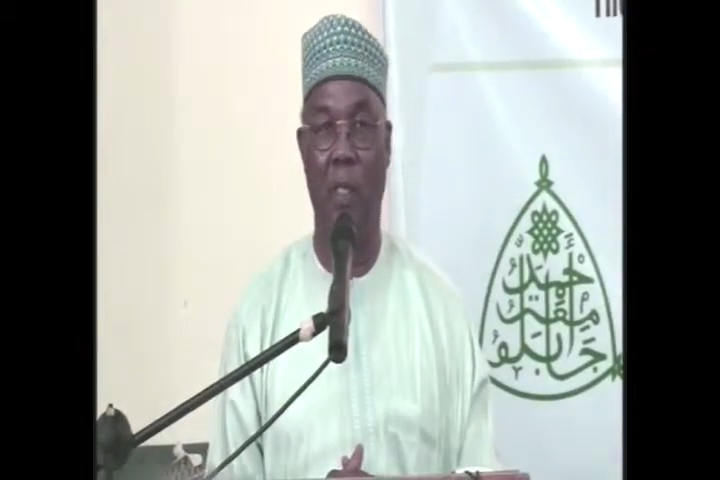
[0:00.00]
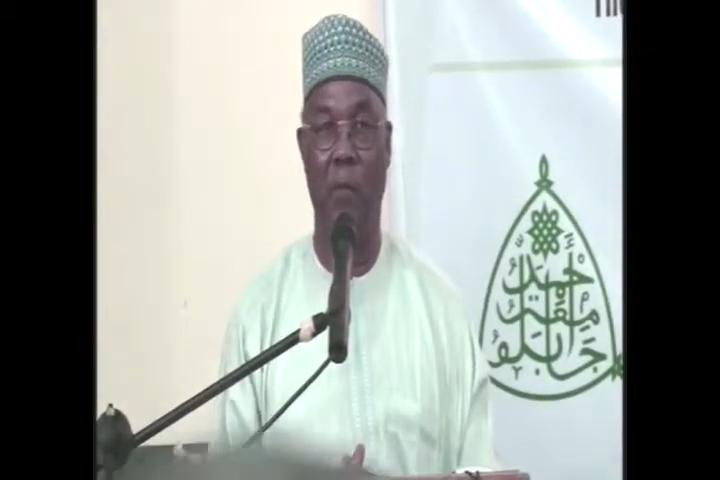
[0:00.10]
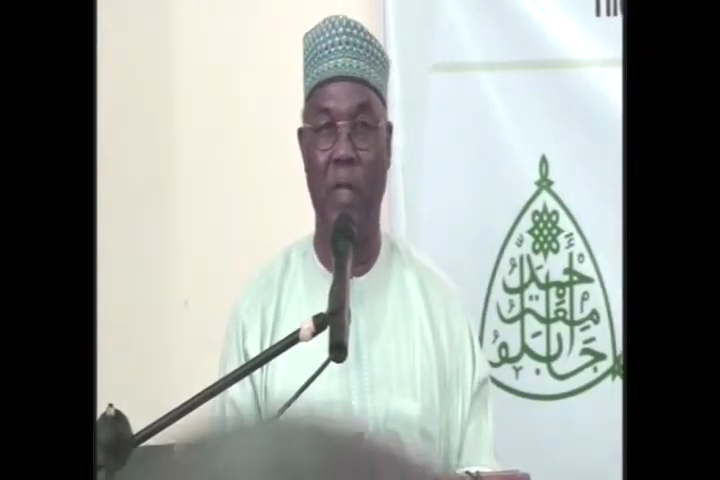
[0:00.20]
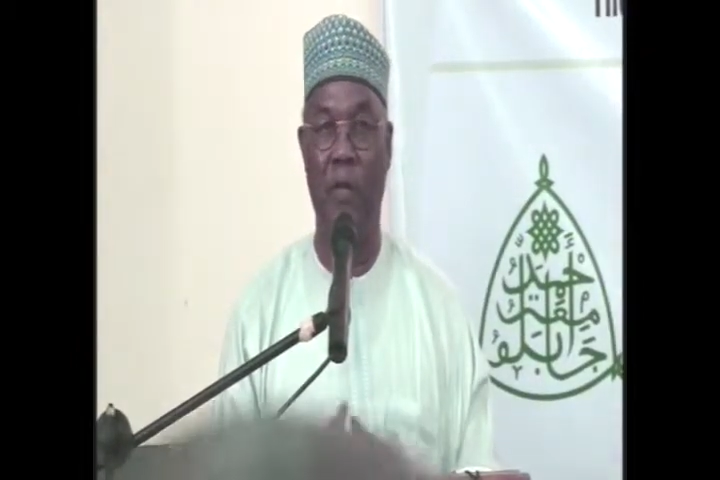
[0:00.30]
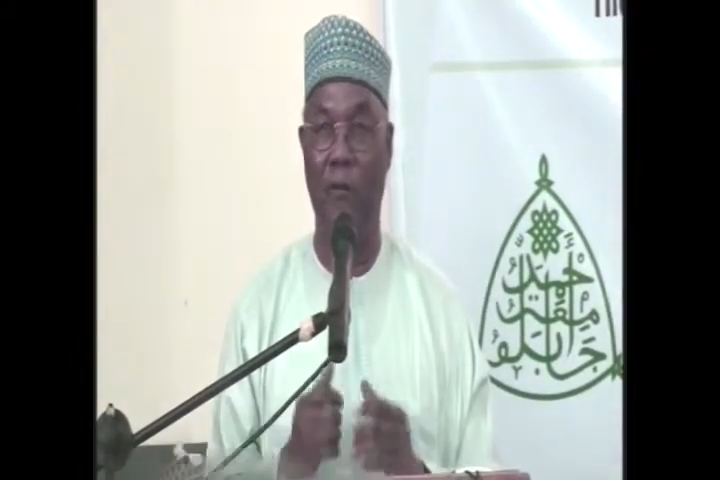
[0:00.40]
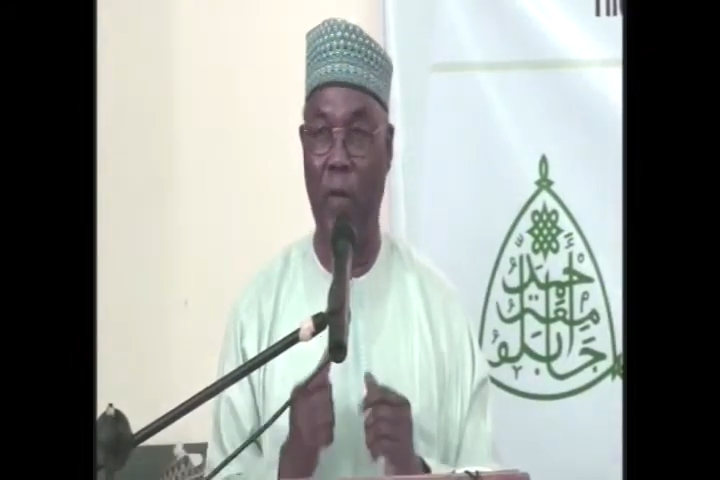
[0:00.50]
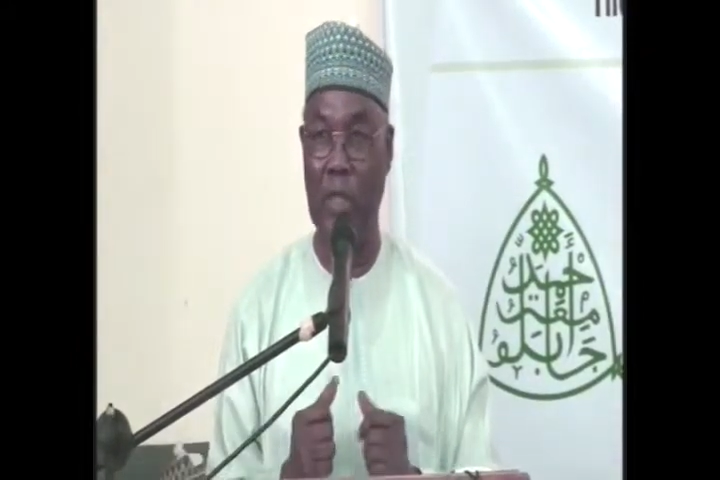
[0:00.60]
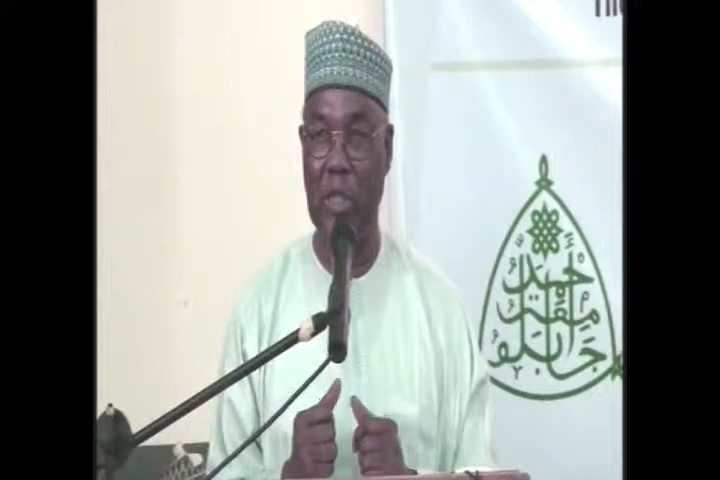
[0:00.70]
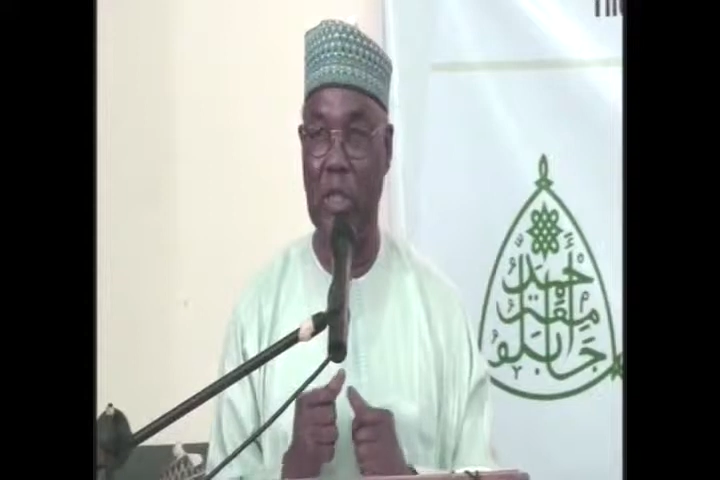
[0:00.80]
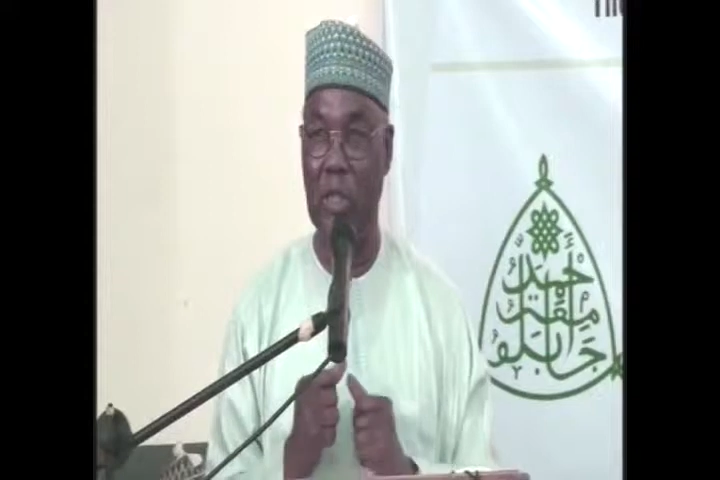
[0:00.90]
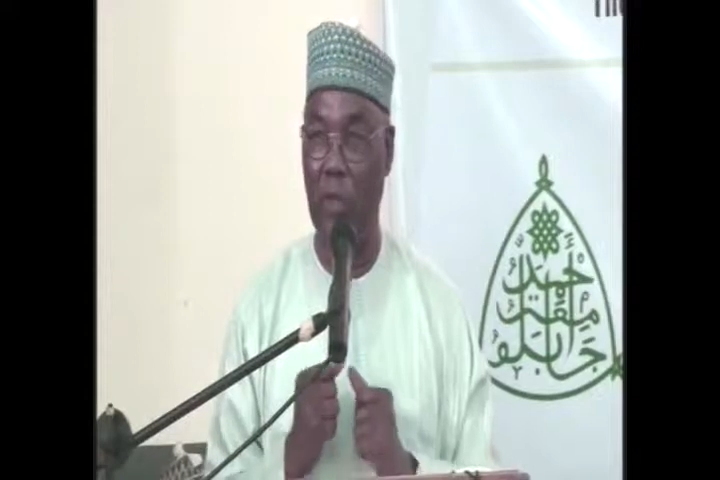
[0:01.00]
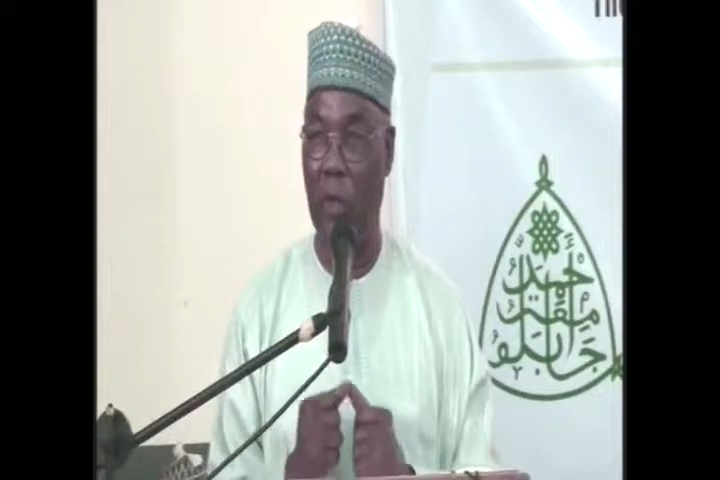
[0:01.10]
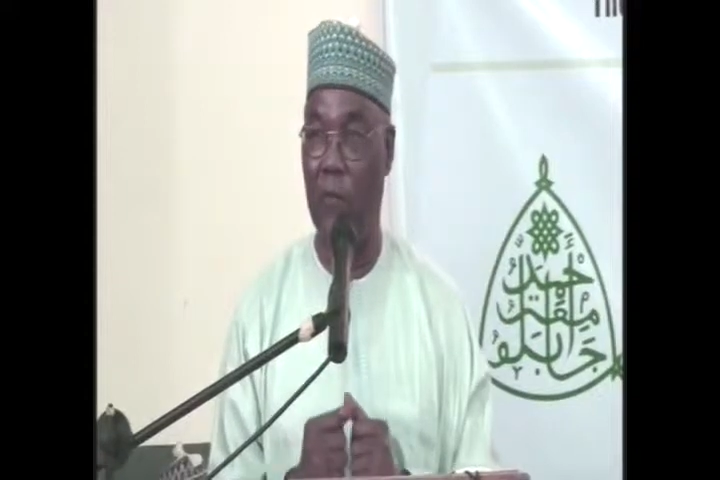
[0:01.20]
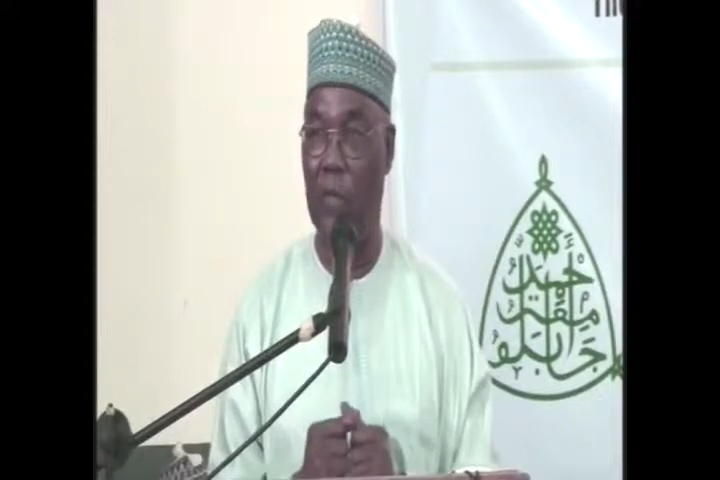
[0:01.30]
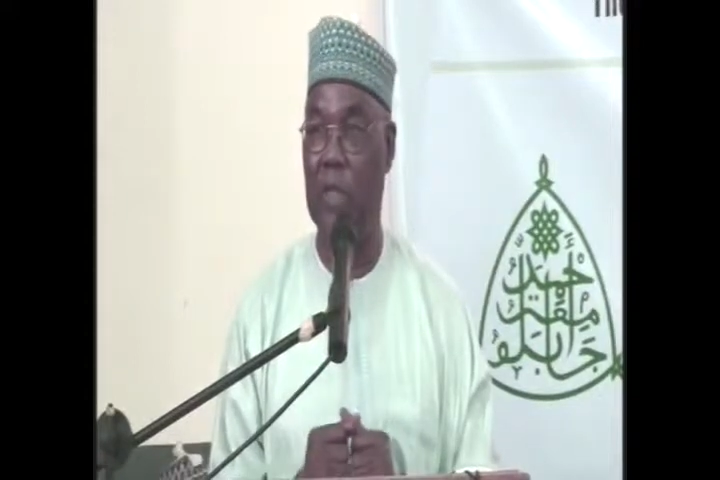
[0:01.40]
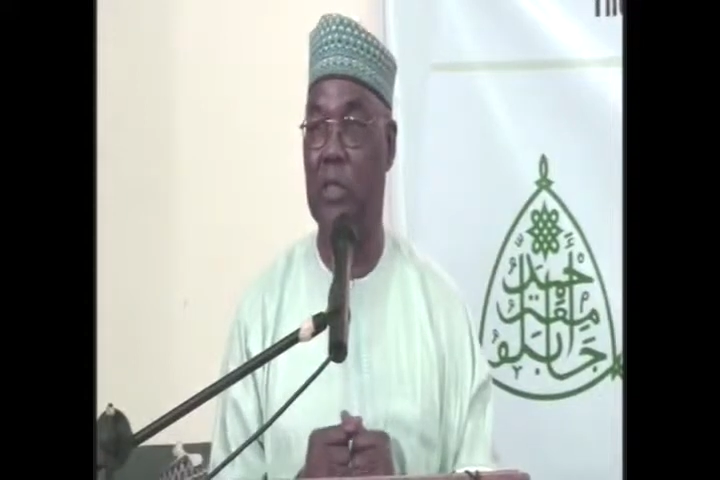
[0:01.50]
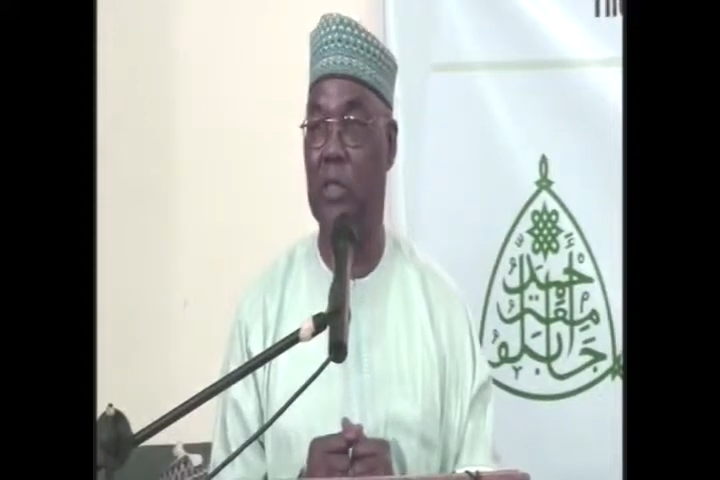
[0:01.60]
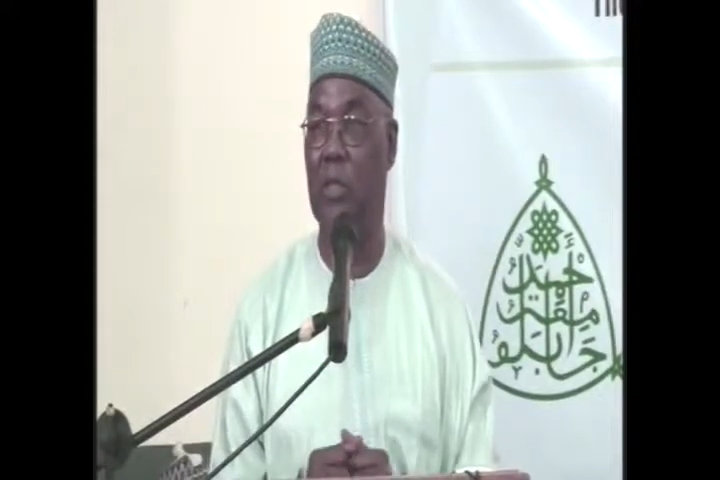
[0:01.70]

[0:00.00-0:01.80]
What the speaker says: But the functioning of these